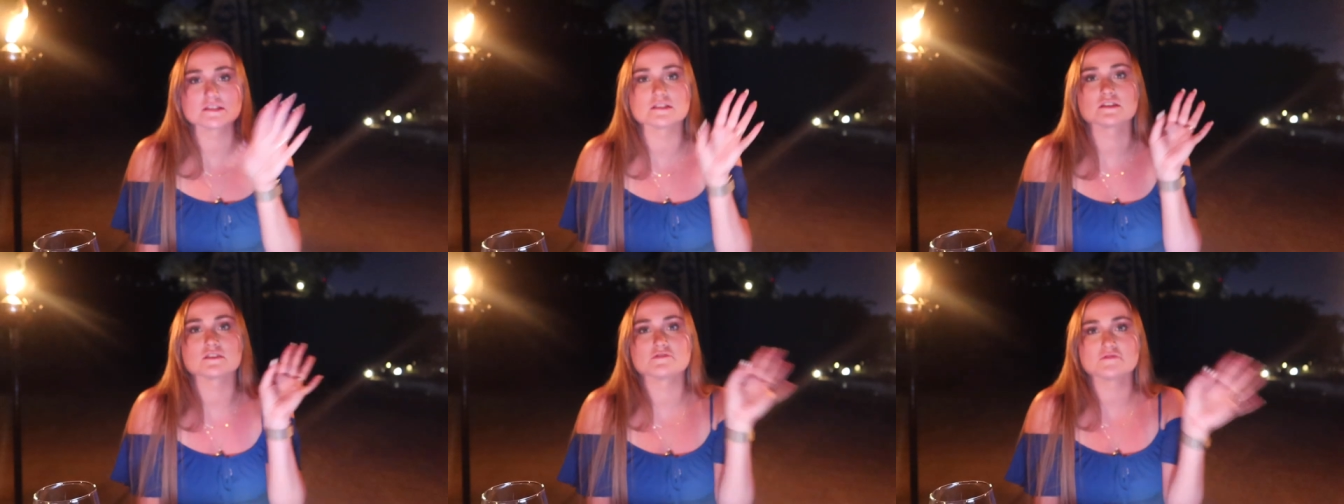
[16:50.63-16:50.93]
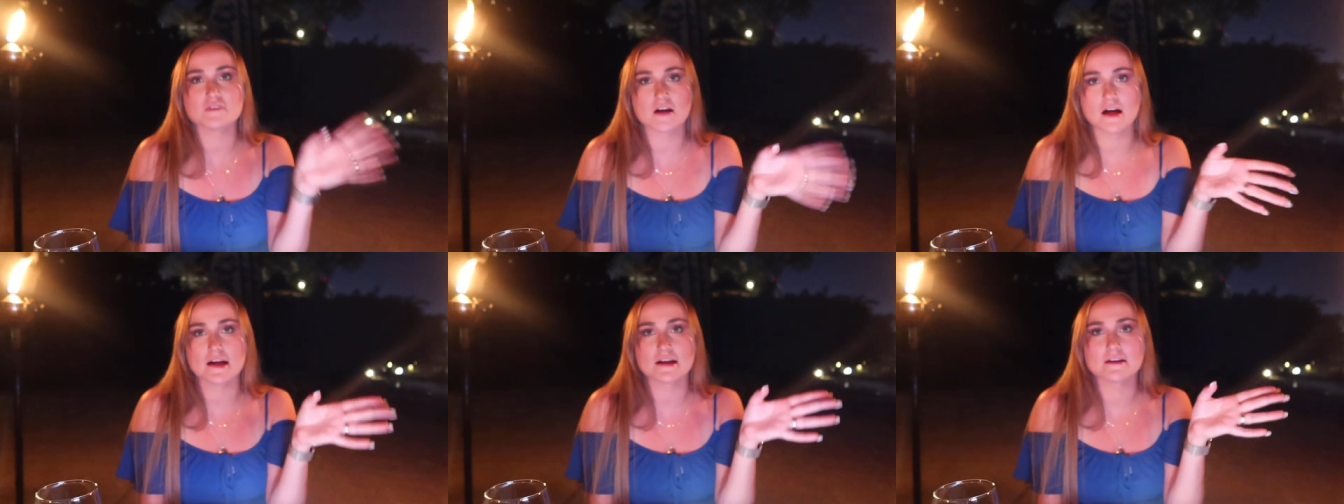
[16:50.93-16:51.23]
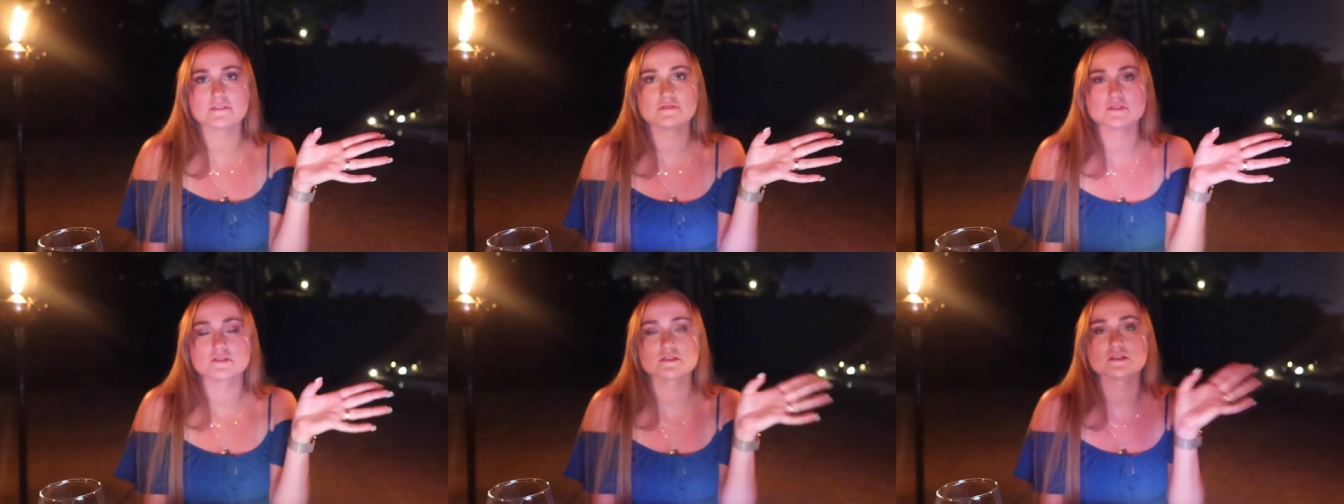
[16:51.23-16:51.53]
either
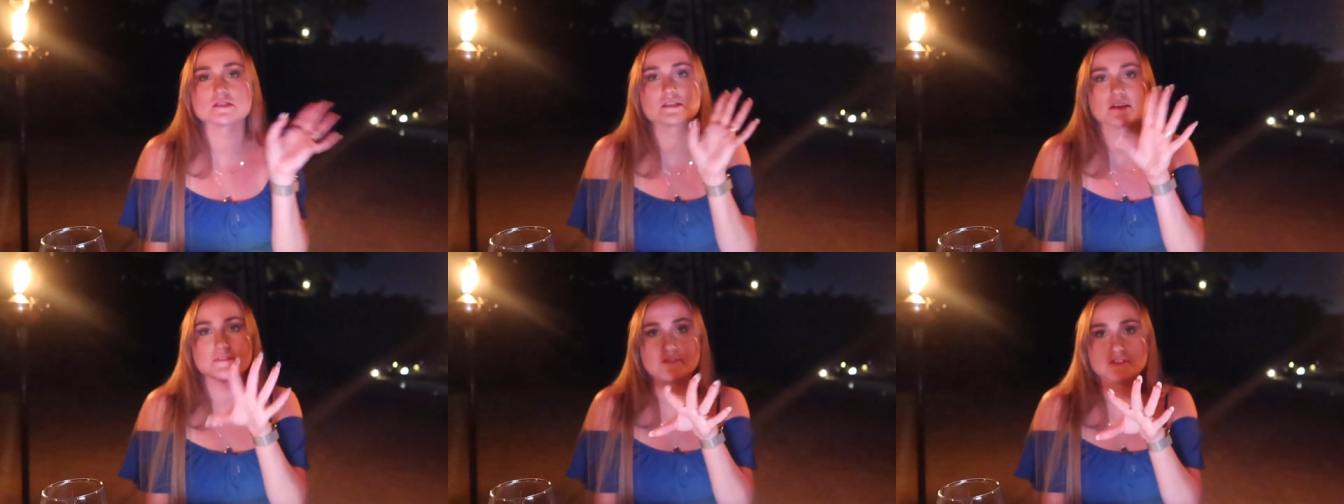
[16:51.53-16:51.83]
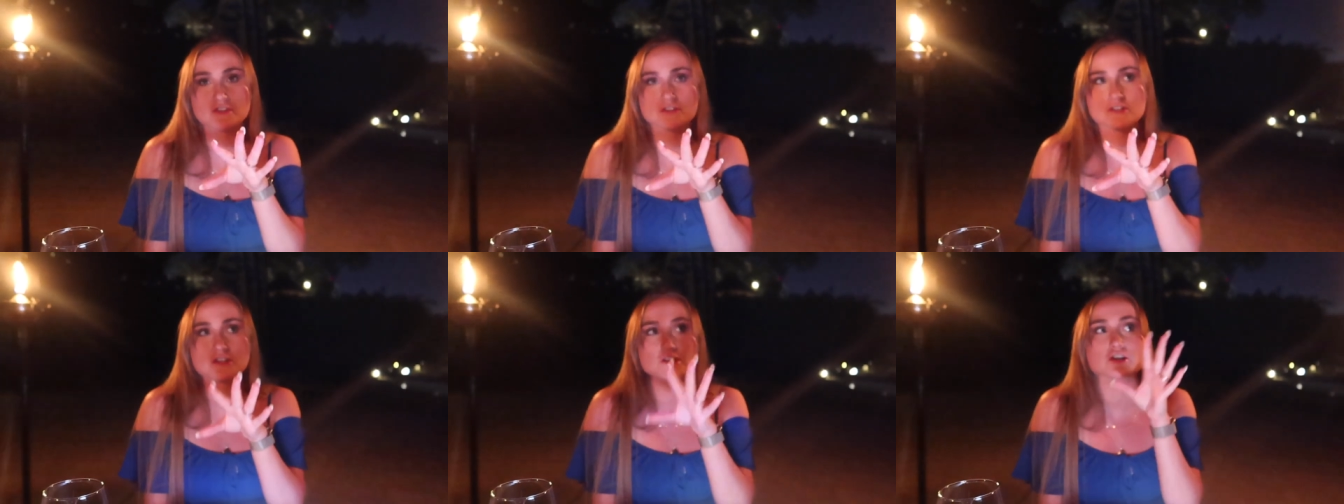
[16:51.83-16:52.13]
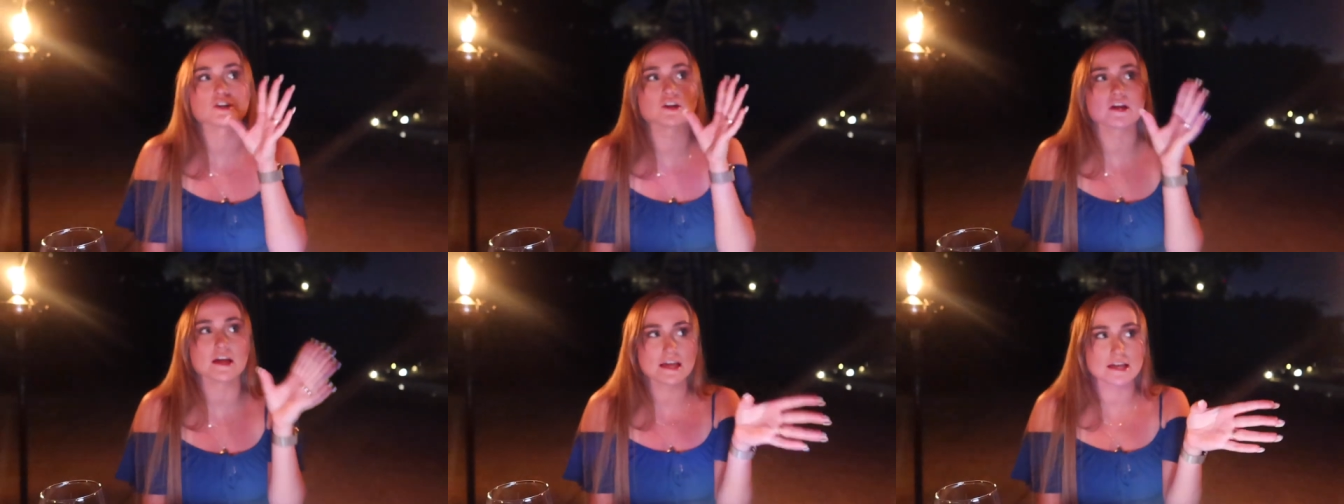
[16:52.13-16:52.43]
five to seven thirty
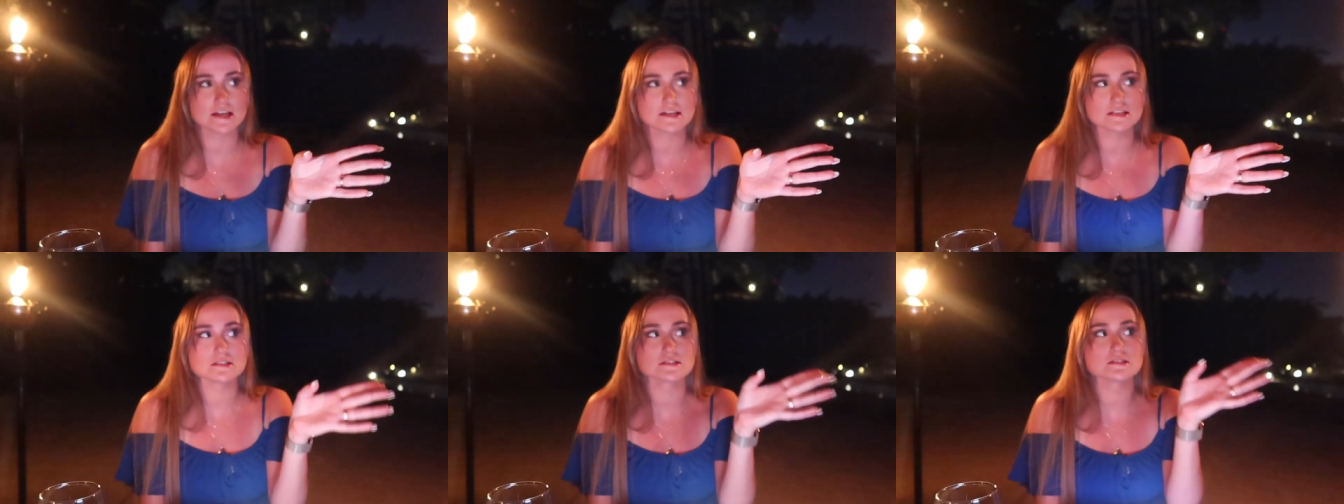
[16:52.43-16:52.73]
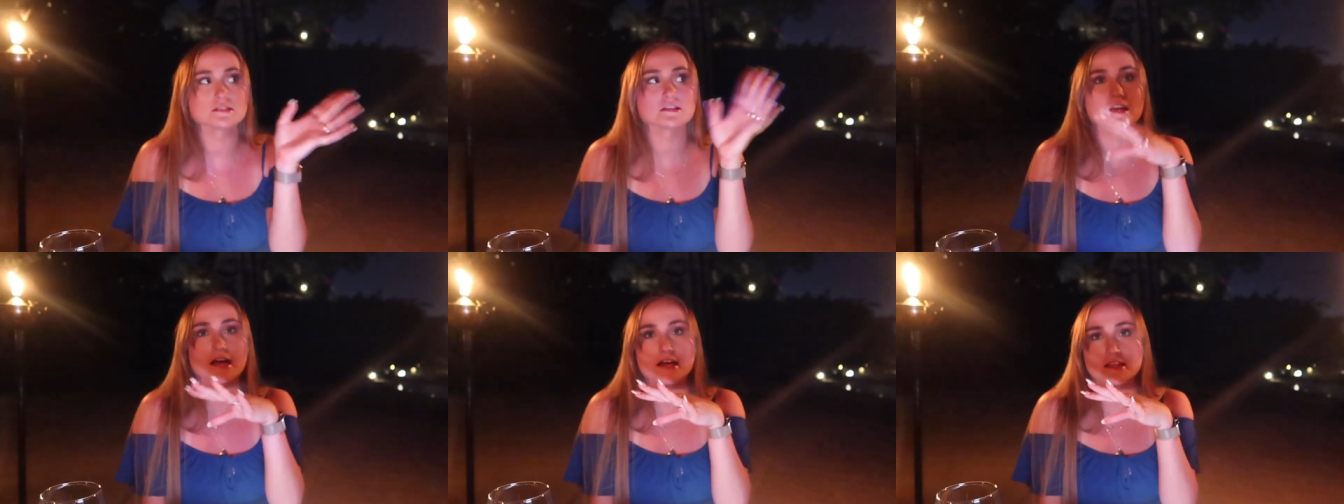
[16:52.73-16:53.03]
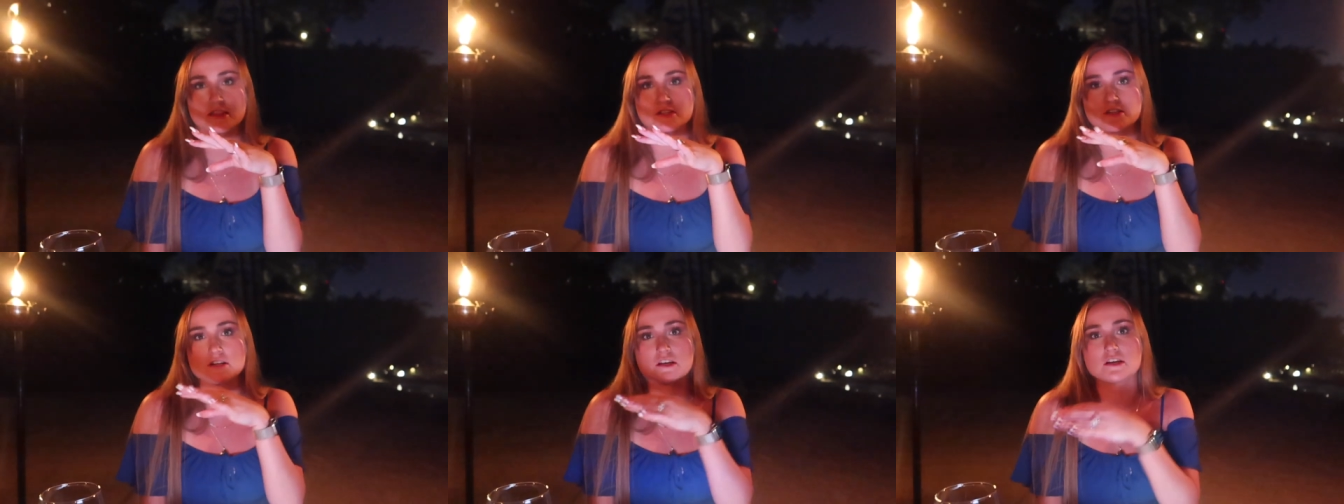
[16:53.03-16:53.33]
or eight to nine
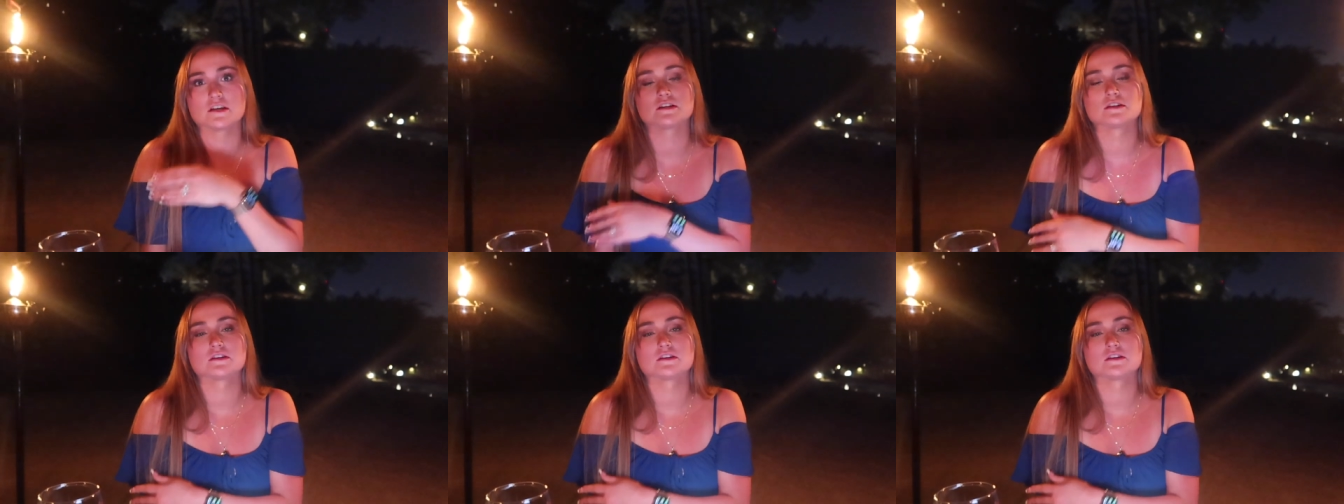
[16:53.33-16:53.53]
thirty.